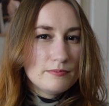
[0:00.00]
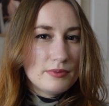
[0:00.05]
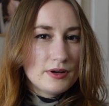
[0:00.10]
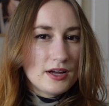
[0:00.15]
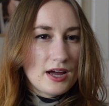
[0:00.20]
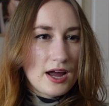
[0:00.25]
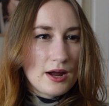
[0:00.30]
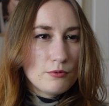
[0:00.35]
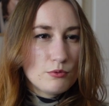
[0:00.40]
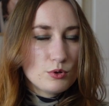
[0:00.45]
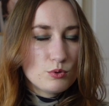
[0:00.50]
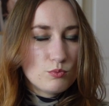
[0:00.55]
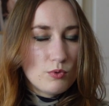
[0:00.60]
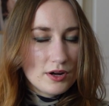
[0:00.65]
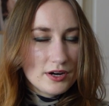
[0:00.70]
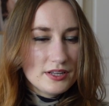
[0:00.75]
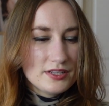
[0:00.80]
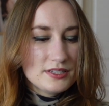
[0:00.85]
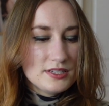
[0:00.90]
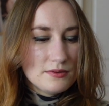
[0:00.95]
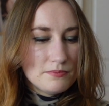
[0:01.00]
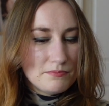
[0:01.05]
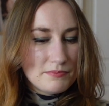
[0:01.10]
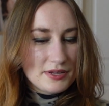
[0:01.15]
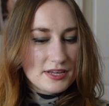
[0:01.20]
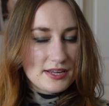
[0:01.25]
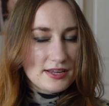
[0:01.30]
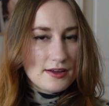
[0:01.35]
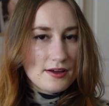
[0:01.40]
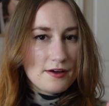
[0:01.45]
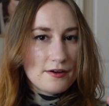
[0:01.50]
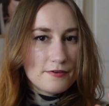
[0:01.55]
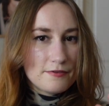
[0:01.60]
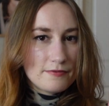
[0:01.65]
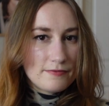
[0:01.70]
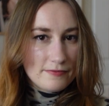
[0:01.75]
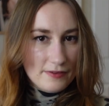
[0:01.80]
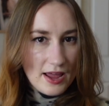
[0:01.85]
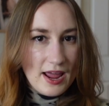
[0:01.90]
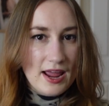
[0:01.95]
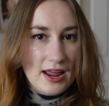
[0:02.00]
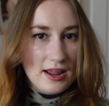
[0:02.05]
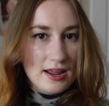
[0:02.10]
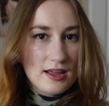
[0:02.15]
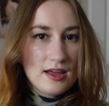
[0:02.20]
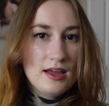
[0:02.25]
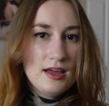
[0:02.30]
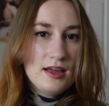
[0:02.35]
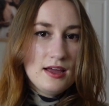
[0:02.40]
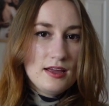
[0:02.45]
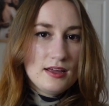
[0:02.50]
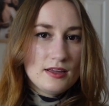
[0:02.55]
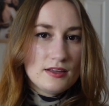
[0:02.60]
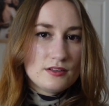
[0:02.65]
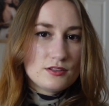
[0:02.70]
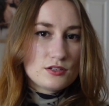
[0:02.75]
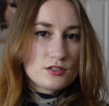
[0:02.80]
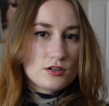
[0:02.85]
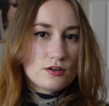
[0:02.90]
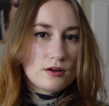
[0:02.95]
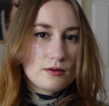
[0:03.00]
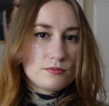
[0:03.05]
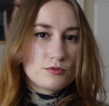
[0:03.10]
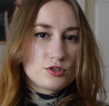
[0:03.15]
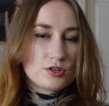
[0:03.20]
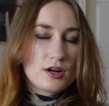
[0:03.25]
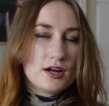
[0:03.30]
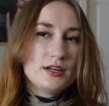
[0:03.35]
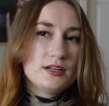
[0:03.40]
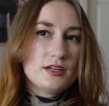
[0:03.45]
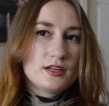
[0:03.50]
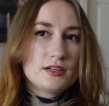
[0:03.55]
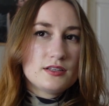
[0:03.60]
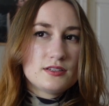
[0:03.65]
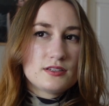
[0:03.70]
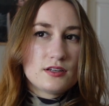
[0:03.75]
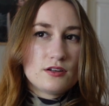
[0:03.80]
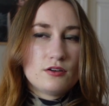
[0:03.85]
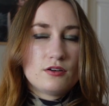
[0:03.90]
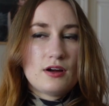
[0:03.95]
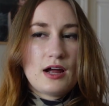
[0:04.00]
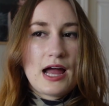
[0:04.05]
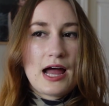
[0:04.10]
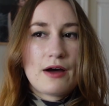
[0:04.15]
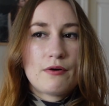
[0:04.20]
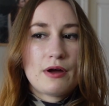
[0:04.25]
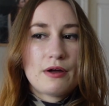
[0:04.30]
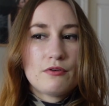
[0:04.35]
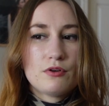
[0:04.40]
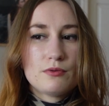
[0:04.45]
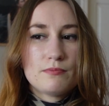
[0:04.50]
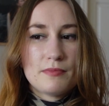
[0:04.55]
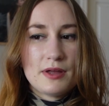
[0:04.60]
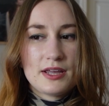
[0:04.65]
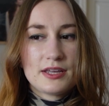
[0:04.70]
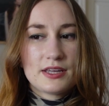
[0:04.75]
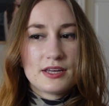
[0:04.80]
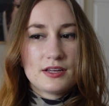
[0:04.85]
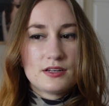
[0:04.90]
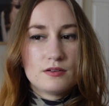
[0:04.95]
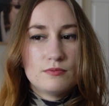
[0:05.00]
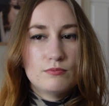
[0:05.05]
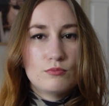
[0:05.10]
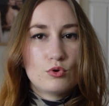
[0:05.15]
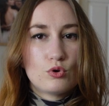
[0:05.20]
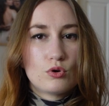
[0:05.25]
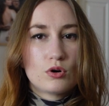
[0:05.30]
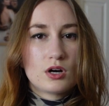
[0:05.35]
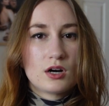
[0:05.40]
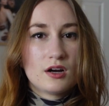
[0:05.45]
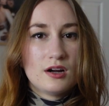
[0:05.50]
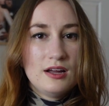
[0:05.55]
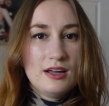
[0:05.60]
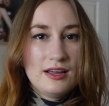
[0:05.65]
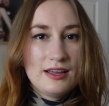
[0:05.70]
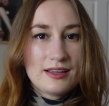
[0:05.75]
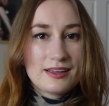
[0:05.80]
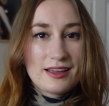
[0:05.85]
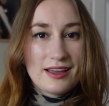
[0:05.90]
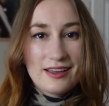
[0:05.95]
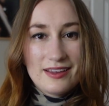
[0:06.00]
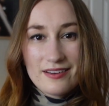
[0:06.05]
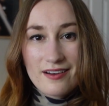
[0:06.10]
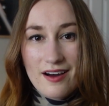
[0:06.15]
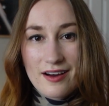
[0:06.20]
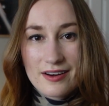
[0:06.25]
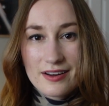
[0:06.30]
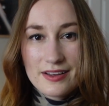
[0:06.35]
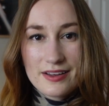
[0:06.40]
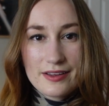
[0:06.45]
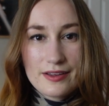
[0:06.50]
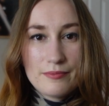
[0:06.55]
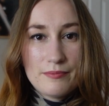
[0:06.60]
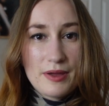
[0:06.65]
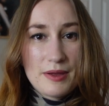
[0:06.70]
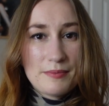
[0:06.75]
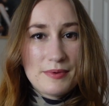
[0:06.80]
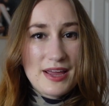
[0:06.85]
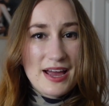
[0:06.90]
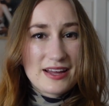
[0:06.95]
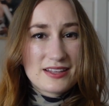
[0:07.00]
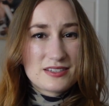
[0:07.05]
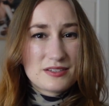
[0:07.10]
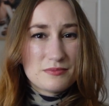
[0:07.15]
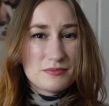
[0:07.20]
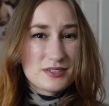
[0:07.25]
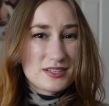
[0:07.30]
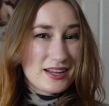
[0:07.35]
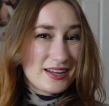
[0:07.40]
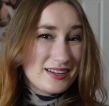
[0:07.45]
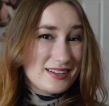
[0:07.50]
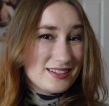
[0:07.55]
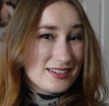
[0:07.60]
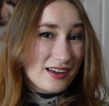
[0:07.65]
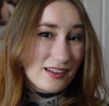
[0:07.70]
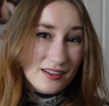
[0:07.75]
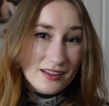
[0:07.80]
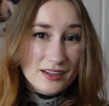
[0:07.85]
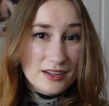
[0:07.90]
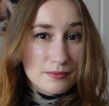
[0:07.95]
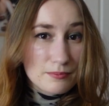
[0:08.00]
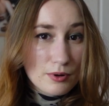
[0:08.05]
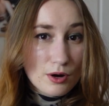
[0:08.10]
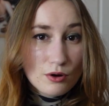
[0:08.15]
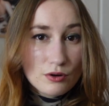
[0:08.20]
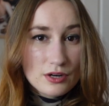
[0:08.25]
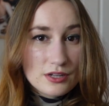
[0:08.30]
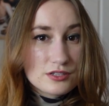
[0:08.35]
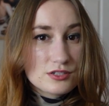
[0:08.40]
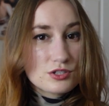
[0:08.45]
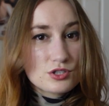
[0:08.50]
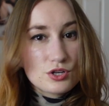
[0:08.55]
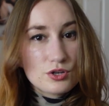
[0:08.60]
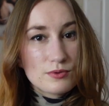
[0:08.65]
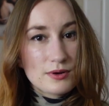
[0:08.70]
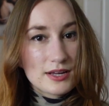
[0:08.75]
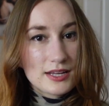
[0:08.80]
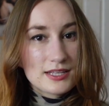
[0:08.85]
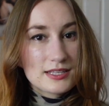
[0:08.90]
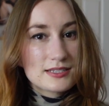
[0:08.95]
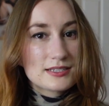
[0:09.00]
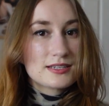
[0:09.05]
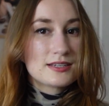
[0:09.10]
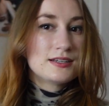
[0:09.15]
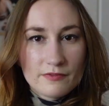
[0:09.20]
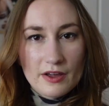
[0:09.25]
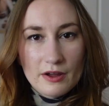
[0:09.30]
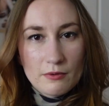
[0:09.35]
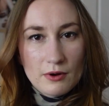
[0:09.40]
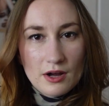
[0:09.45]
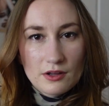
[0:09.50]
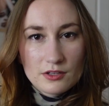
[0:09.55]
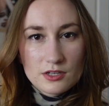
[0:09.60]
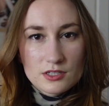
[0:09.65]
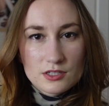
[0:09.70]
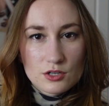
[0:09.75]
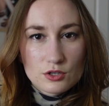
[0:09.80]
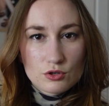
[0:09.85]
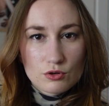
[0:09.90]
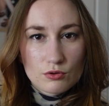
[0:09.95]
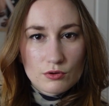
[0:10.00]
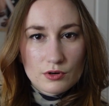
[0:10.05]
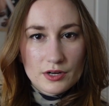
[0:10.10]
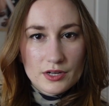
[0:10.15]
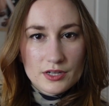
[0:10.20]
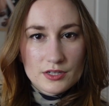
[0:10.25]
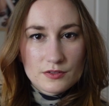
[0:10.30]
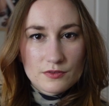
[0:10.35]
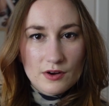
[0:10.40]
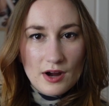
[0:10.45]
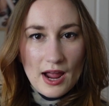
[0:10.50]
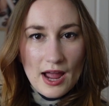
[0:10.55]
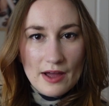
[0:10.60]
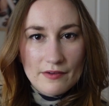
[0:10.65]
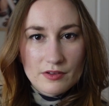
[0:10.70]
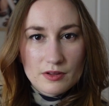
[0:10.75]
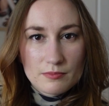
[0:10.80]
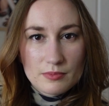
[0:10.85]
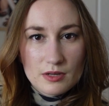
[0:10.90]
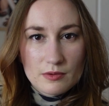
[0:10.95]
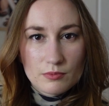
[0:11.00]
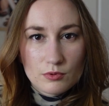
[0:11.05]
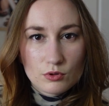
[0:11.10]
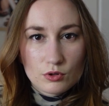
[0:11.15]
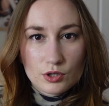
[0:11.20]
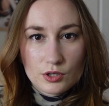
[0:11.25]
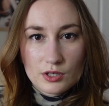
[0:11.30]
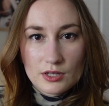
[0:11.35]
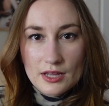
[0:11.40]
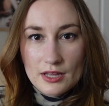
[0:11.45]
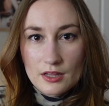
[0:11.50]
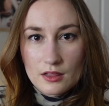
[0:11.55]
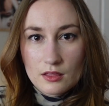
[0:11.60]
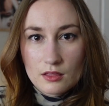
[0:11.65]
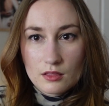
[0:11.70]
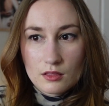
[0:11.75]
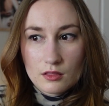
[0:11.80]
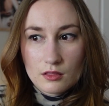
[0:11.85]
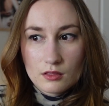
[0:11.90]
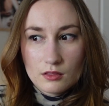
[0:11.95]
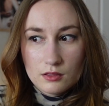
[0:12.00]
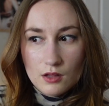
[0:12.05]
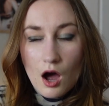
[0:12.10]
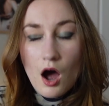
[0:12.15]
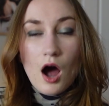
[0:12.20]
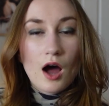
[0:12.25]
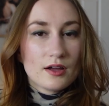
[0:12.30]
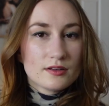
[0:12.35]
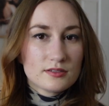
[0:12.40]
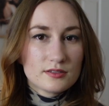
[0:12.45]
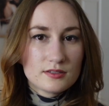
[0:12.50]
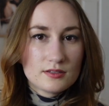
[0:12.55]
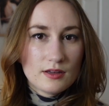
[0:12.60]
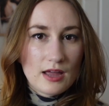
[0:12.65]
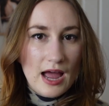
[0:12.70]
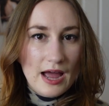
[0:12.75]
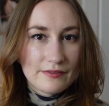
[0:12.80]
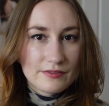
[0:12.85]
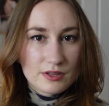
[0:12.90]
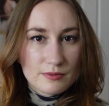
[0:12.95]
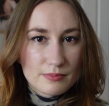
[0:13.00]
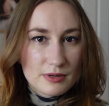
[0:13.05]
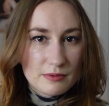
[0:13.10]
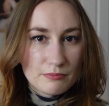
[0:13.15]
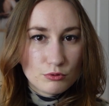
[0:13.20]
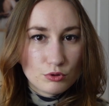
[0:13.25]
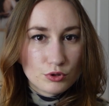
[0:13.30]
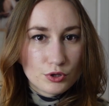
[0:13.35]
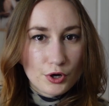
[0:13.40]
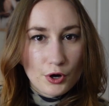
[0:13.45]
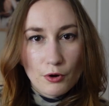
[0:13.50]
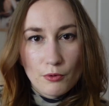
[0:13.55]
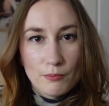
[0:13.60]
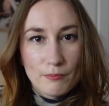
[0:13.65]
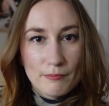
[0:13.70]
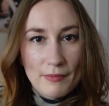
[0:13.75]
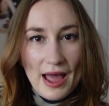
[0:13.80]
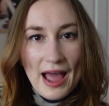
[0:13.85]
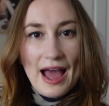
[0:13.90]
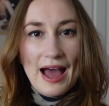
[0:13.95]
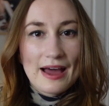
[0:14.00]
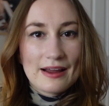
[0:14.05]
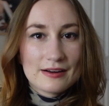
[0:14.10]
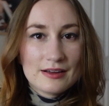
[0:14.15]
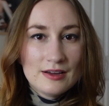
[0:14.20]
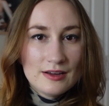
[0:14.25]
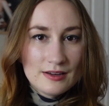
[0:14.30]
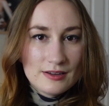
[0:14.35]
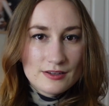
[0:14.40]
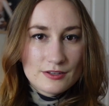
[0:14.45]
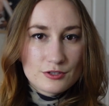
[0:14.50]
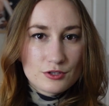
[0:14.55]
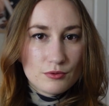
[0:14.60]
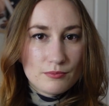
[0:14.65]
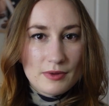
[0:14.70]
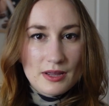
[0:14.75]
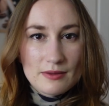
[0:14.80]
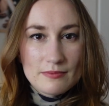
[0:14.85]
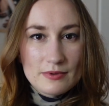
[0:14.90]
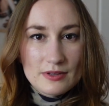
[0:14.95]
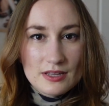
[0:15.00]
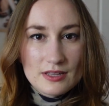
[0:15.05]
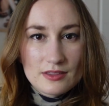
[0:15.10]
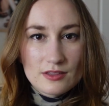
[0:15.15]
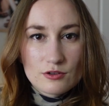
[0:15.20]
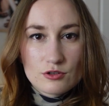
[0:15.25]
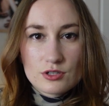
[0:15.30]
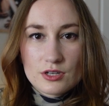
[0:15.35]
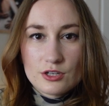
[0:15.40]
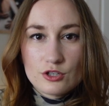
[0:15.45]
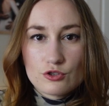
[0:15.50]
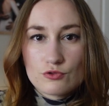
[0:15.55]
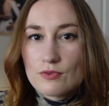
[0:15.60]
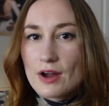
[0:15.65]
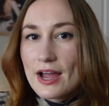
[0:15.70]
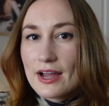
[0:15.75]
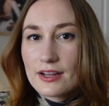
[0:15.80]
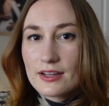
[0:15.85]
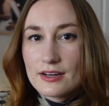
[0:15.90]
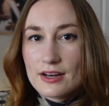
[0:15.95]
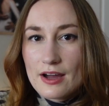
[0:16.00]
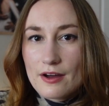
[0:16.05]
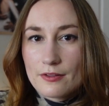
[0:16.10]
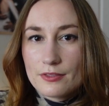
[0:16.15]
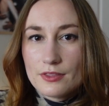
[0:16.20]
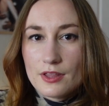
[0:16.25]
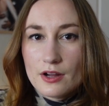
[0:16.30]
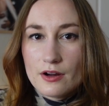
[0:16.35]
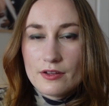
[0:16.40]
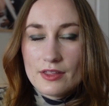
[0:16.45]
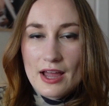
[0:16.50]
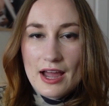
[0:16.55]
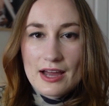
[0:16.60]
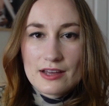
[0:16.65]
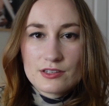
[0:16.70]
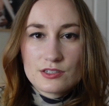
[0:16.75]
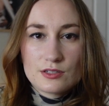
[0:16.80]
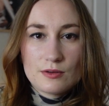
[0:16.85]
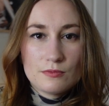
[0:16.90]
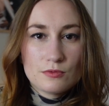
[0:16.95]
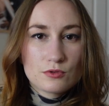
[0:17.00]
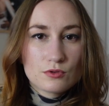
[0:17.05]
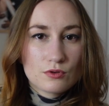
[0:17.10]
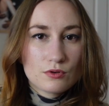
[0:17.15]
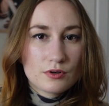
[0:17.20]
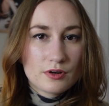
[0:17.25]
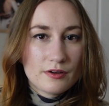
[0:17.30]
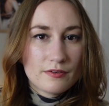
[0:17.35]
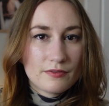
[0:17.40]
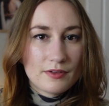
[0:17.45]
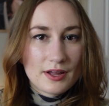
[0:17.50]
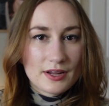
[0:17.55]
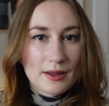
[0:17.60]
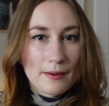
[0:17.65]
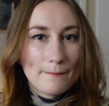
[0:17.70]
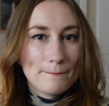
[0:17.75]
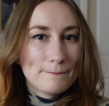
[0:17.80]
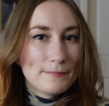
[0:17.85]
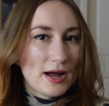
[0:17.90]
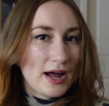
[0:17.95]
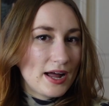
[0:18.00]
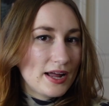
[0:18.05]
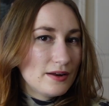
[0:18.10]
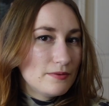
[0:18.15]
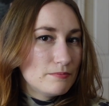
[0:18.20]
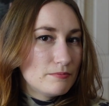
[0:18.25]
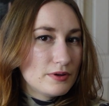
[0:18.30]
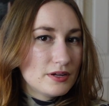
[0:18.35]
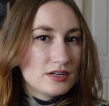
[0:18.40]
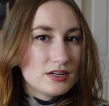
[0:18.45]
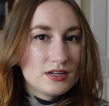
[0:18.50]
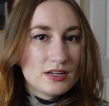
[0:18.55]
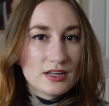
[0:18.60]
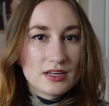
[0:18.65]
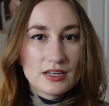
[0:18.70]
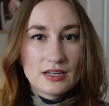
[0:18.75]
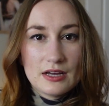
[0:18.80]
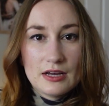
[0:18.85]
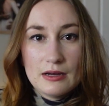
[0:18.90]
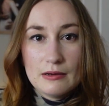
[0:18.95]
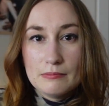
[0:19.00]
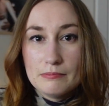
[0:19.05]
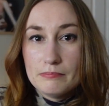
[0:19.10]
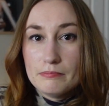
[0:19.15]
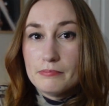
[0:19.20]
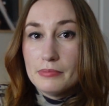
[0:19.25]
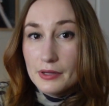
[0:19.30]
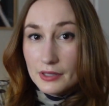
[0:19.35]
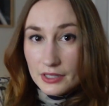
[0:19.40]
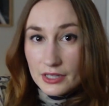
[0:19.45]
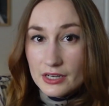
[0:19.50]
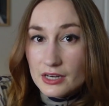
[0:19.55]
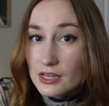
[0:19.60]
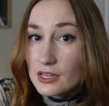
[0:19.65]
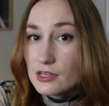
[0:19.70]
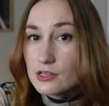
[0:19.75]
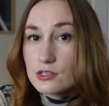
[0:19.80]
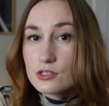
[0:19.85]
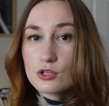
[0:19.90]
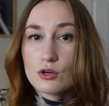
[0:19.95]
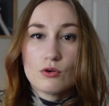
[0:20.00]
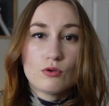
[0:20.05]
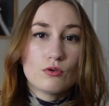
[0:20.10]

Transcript: but I would want it to be Fey. And so I'm trying to consider how I would make it more chaotic, maybe add some psychedelic components to it. The Feywild is notorious for having people get lost, having people go mad. So maybe there's a dragon out there that has some sort of like mind-bending abilities